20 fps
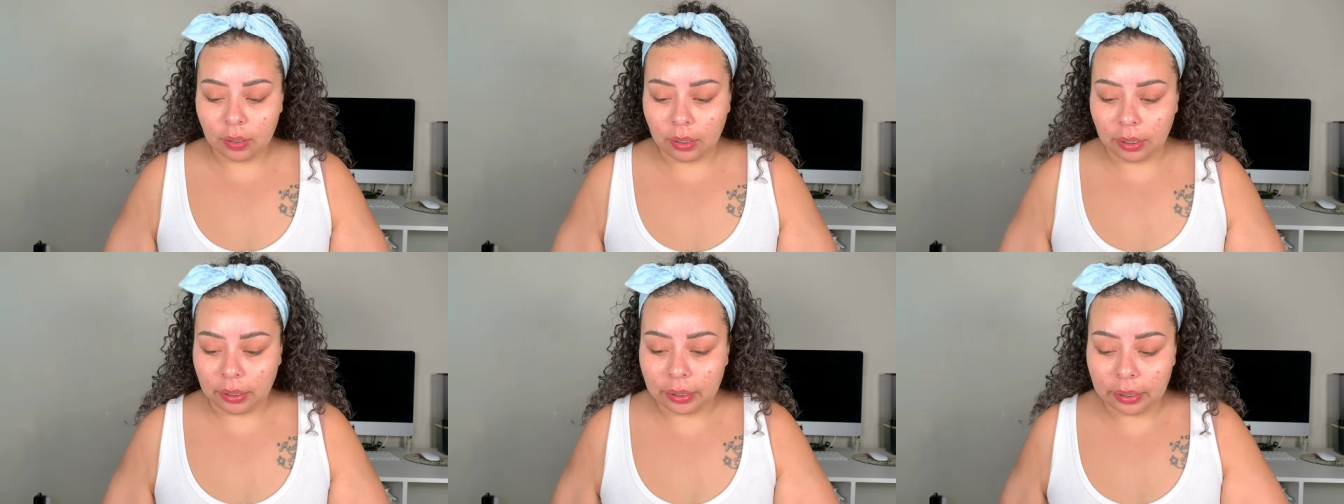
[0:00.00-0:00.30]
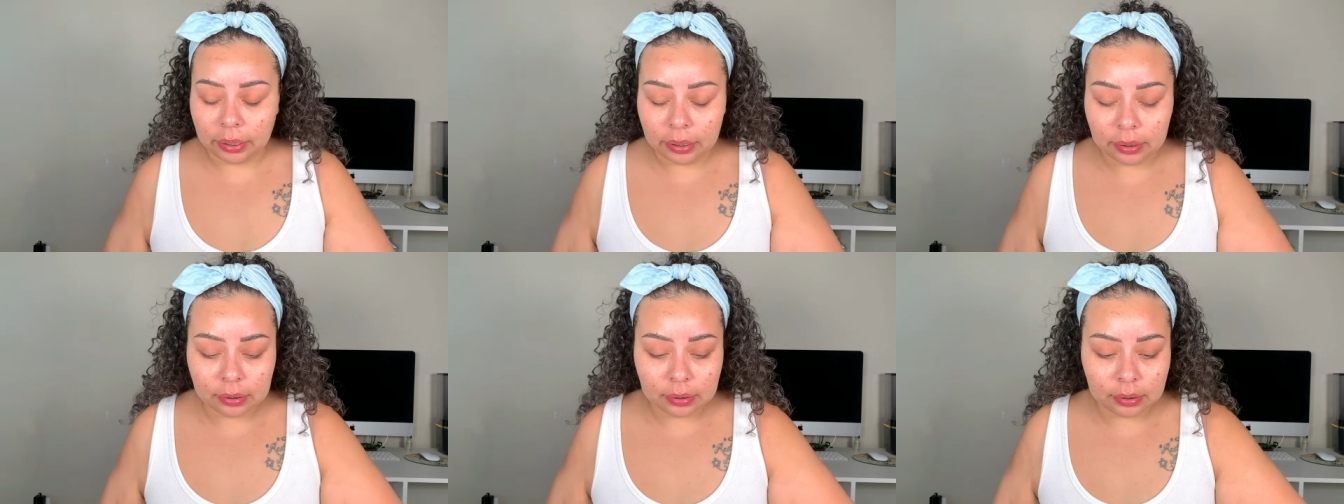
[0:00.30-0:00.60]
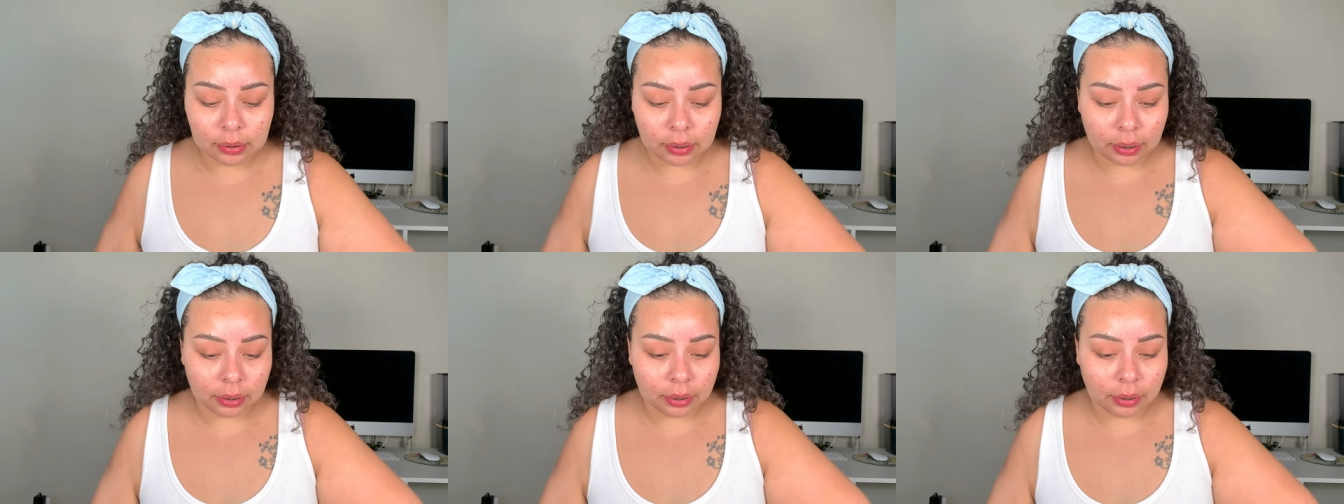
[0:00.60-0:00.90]
I
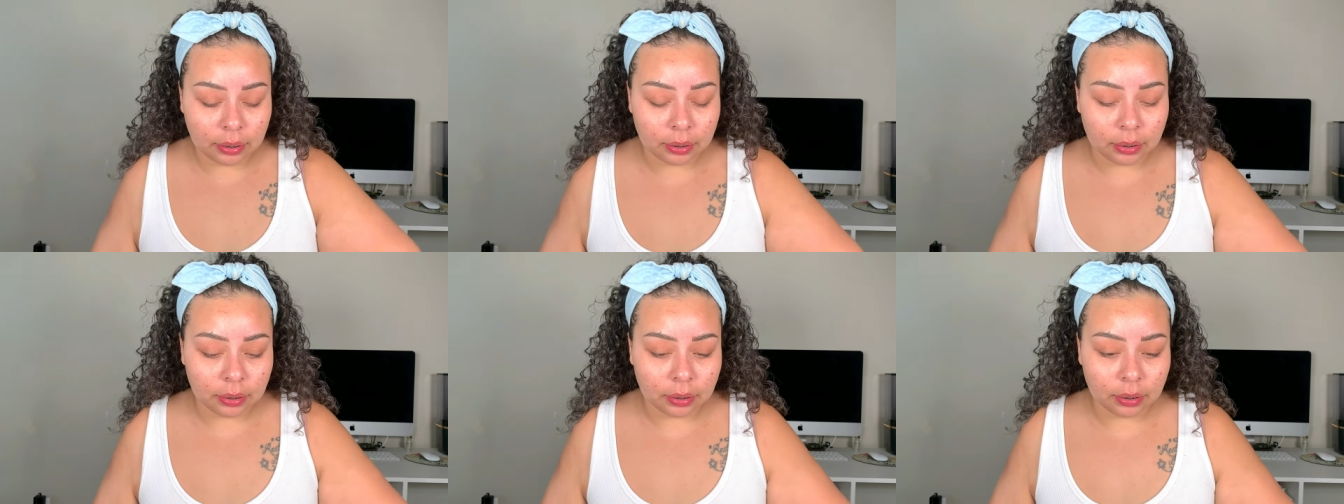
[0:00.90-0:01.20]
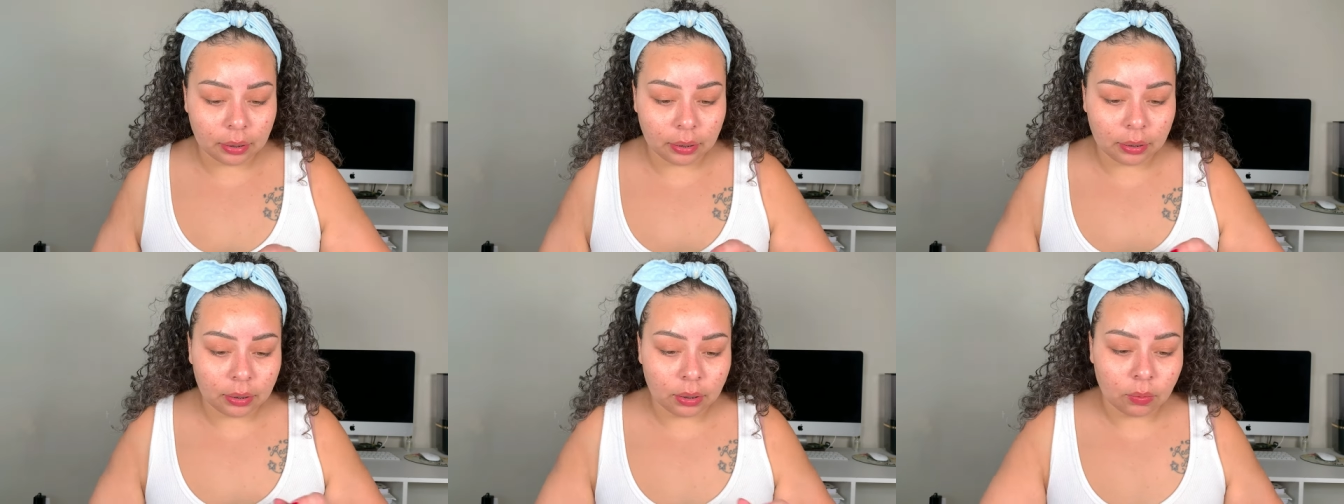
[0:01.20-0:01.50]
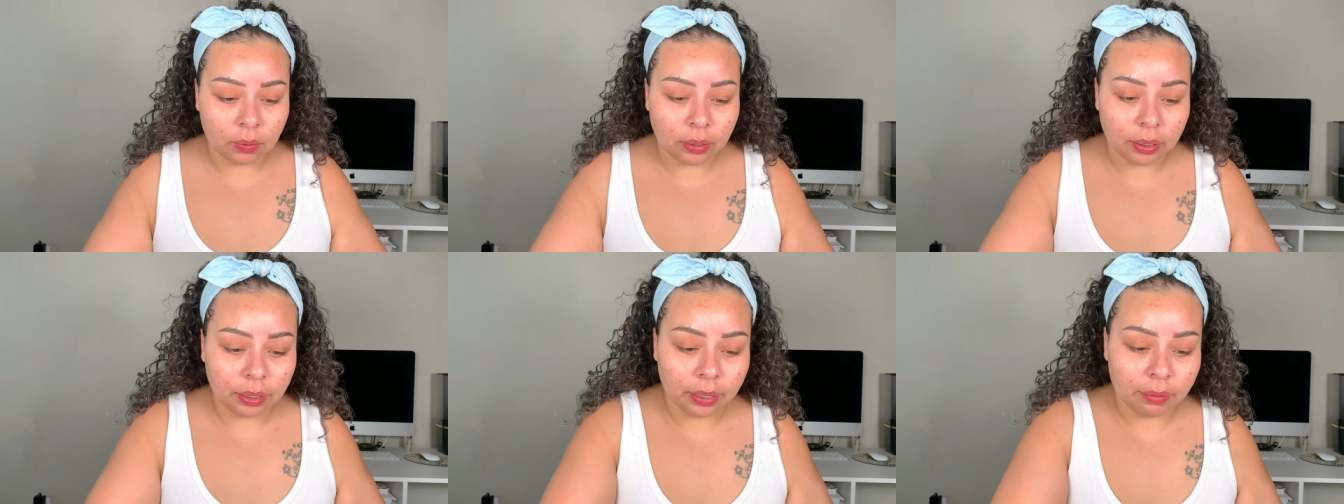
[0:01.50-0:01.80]
guess I can,
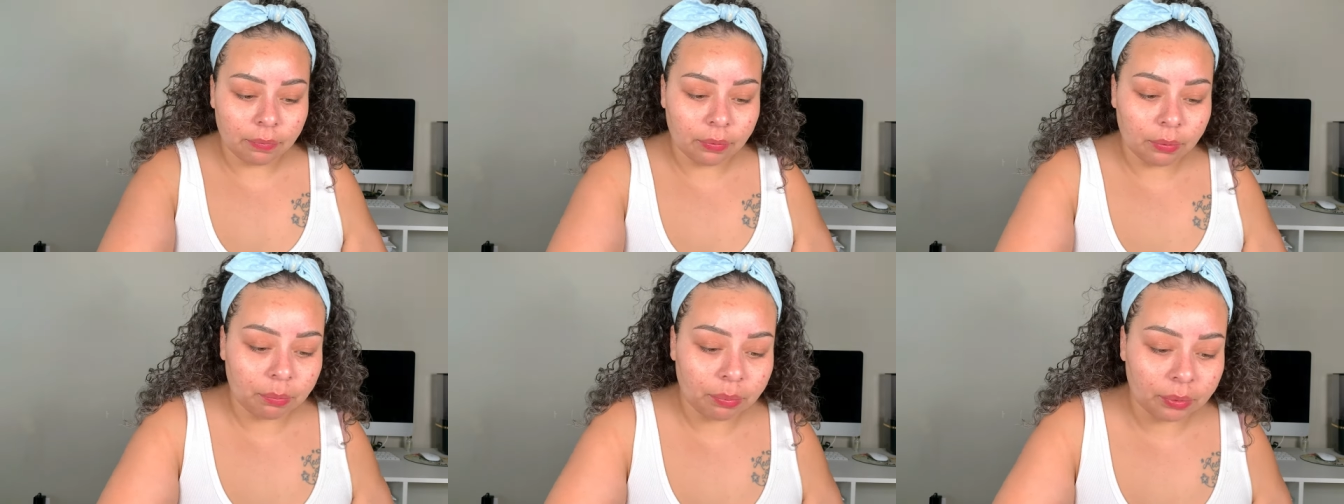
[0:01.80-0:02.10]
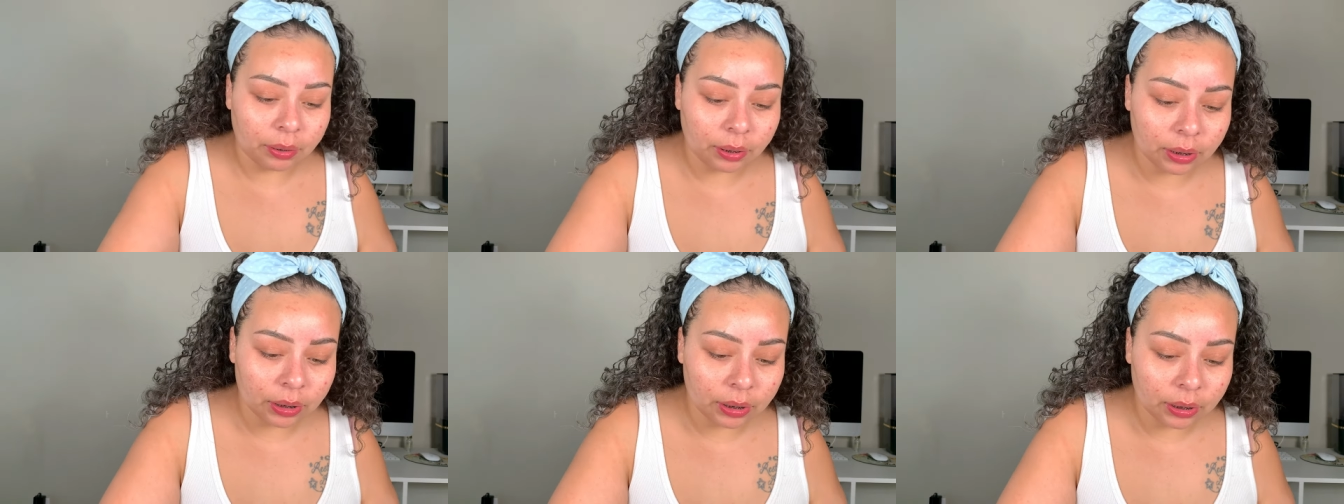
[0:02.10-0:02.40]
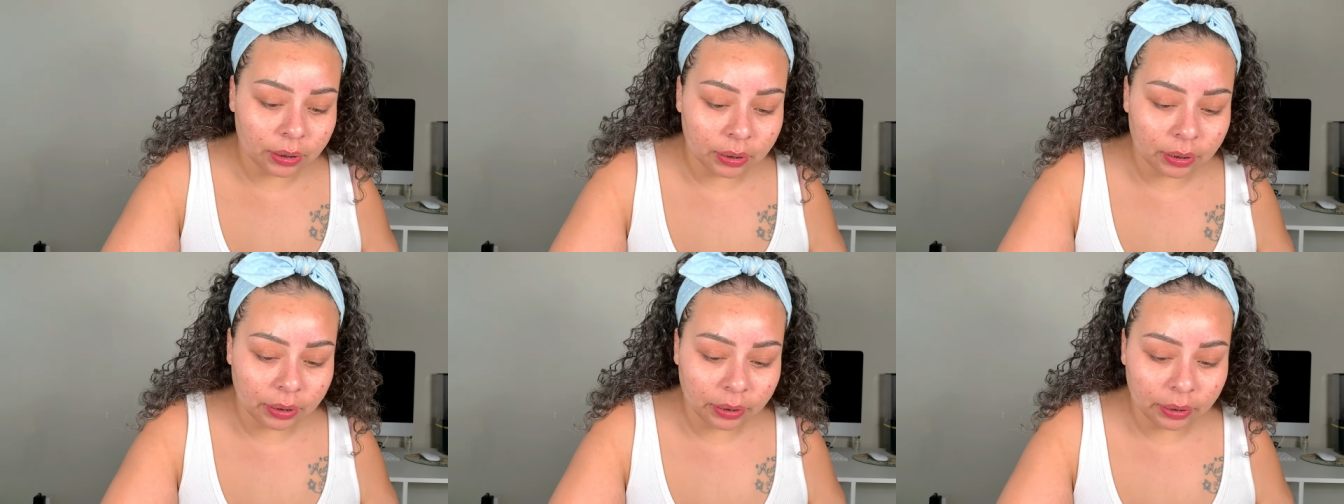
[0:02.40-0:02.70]
do I have a brush
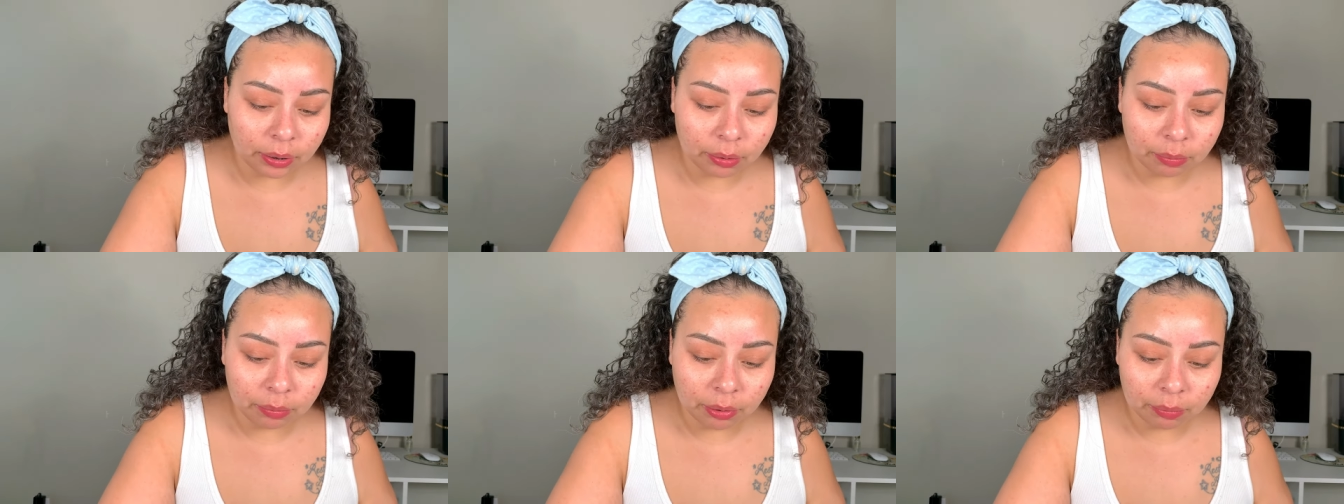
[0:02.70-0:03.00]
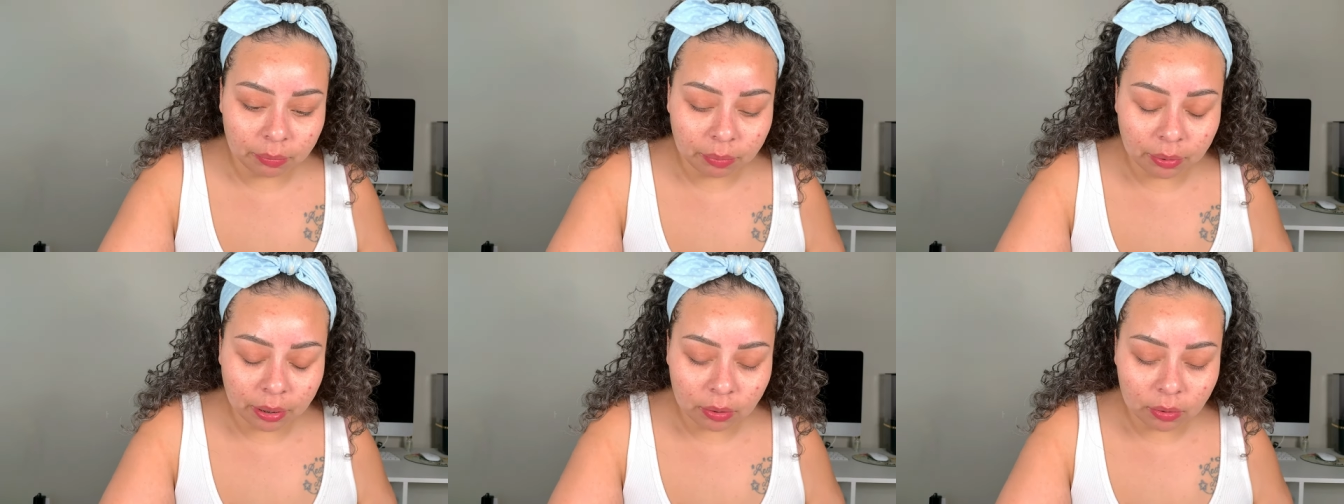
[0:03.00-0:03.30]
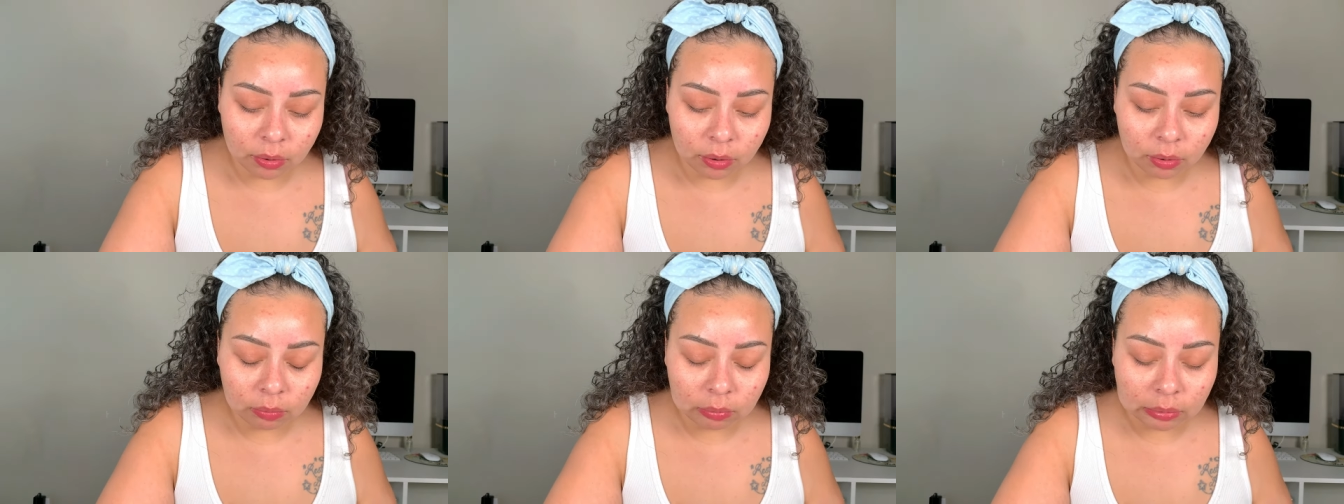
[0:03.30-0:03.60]
to clean up my
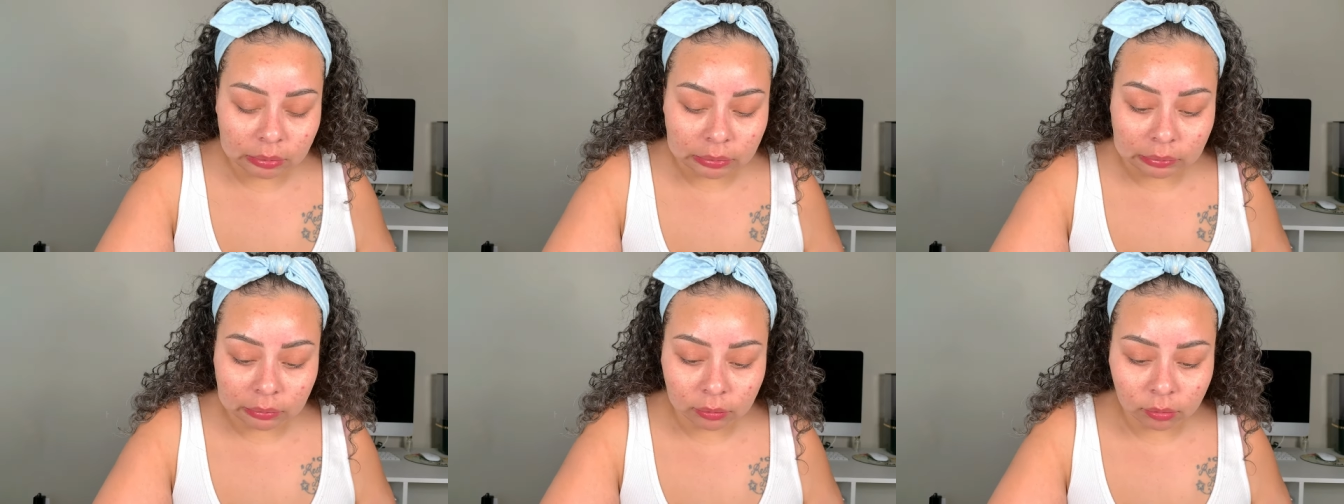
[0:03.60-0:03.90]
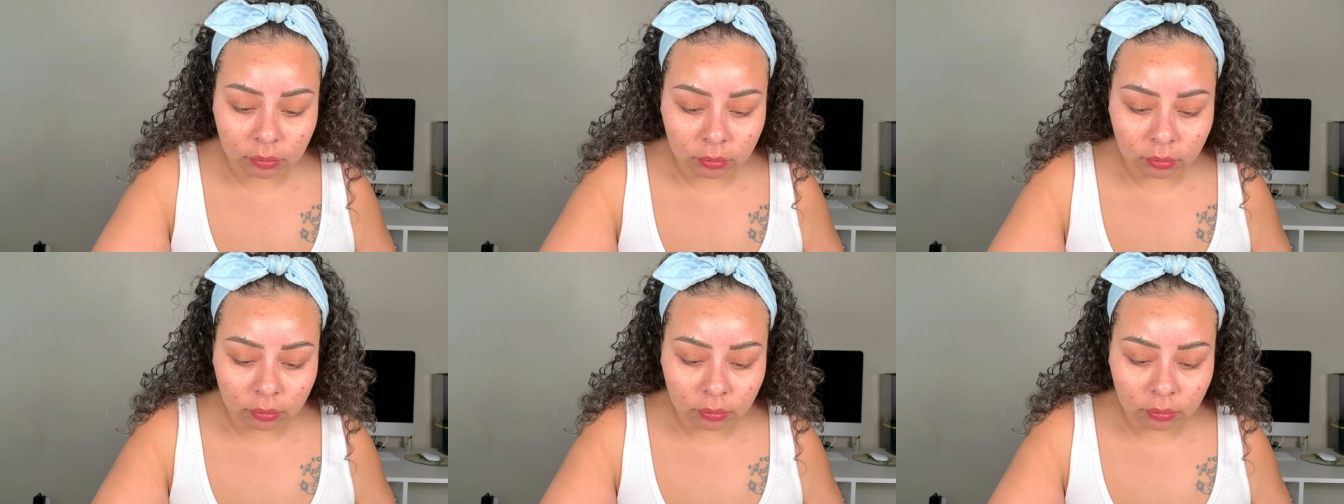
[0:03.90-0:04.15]
brows with?